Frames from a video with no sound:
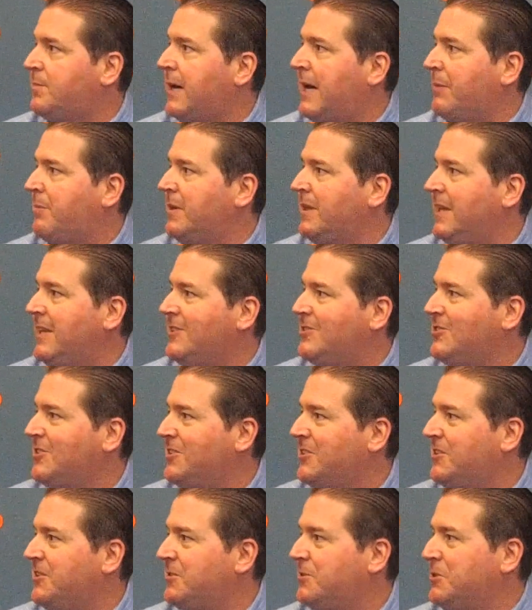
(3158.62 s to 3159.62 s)

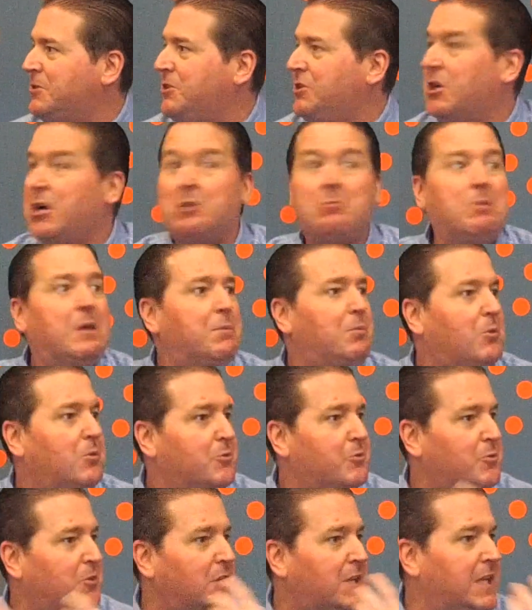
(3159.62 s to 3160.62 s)
population. It's just young people
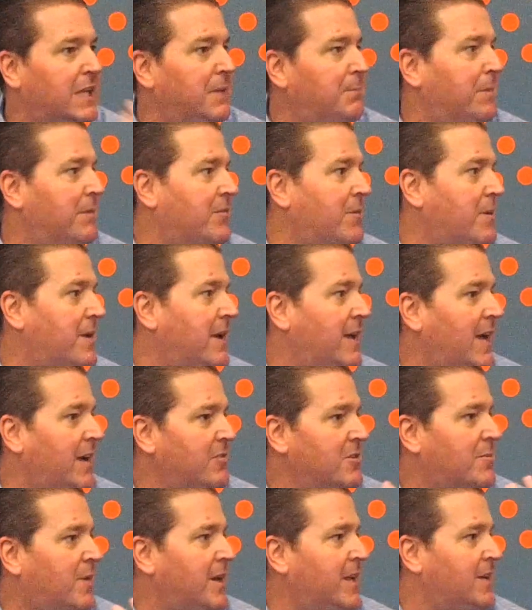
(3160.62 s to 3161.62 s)
sort of keeping
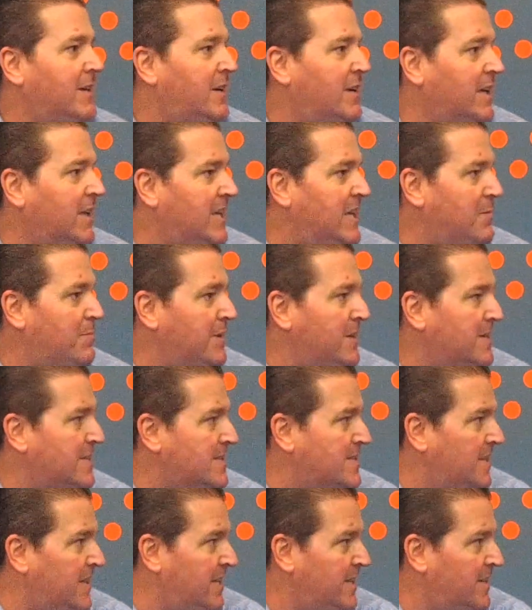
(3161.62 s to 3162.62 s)
everybody young and keeping a
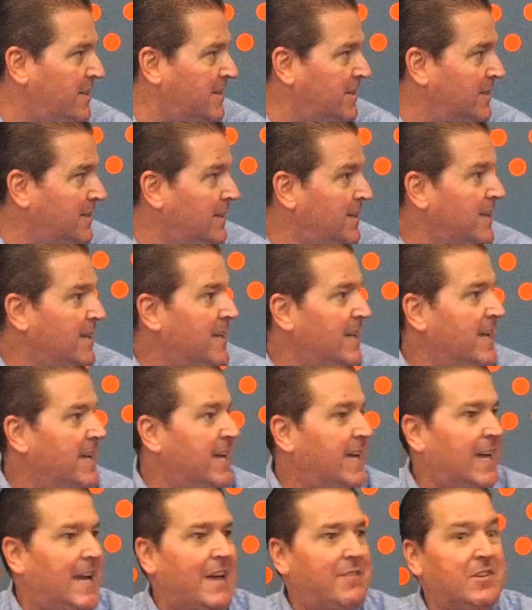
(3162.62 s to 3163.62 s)
city young,
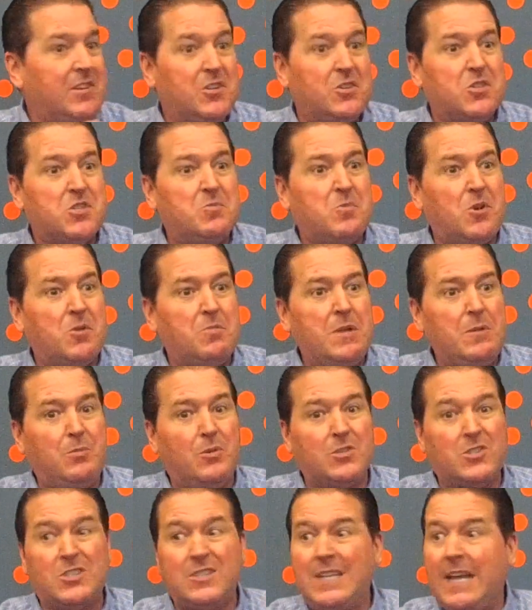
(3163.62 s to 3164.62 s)
and having those smart
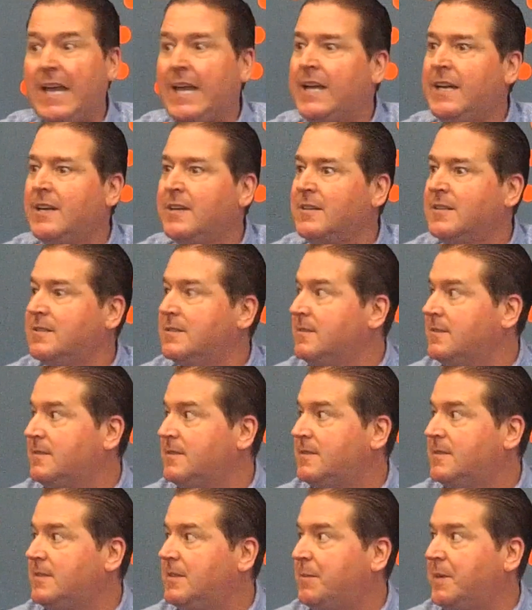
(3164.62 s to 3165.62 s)
people stay here.
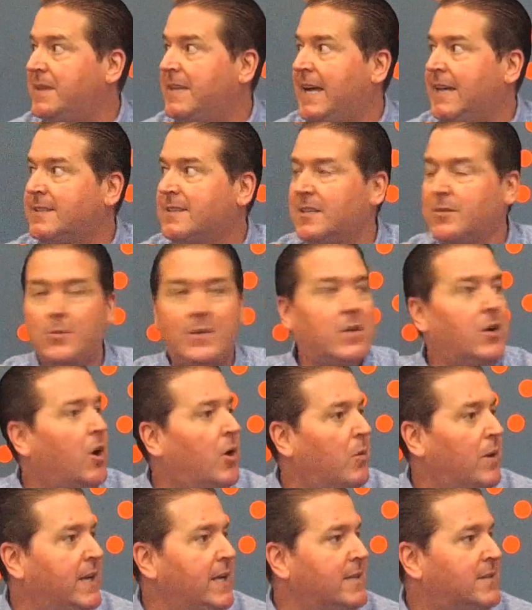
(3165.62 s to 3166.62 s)
I mean, we
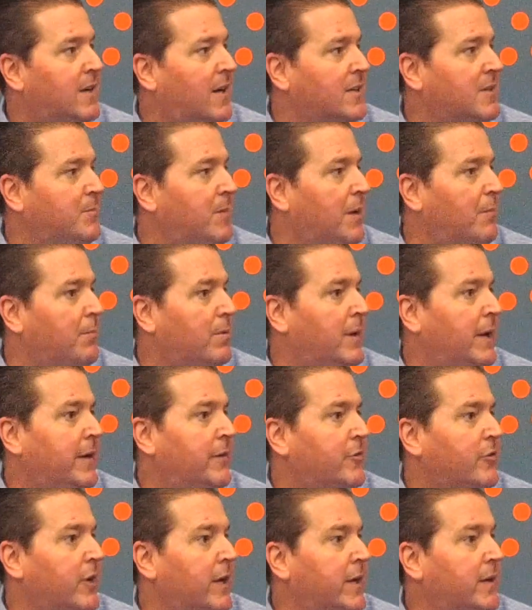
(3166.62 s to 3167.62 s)
call what he talked about brain
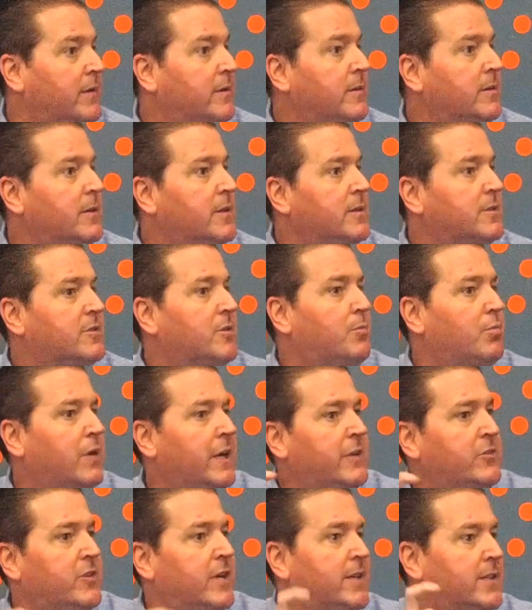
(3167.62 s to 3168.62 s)
drain. So
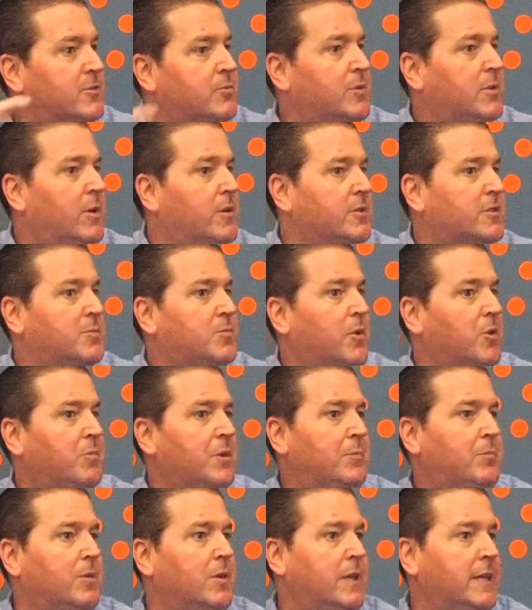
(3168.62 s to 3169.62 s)
brain drain is when all the smart
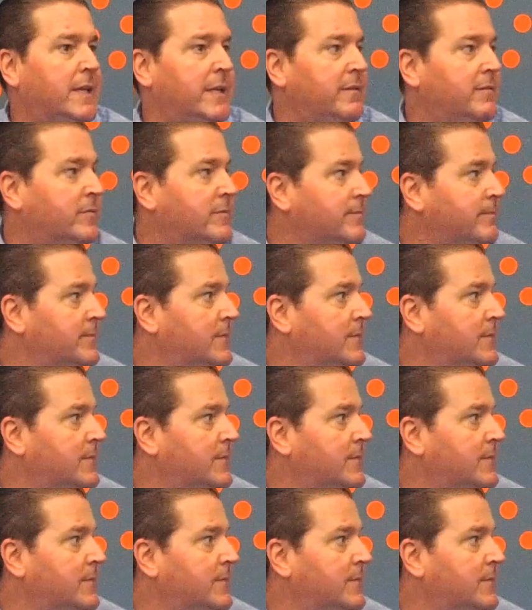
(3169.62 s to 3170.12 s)
people leave,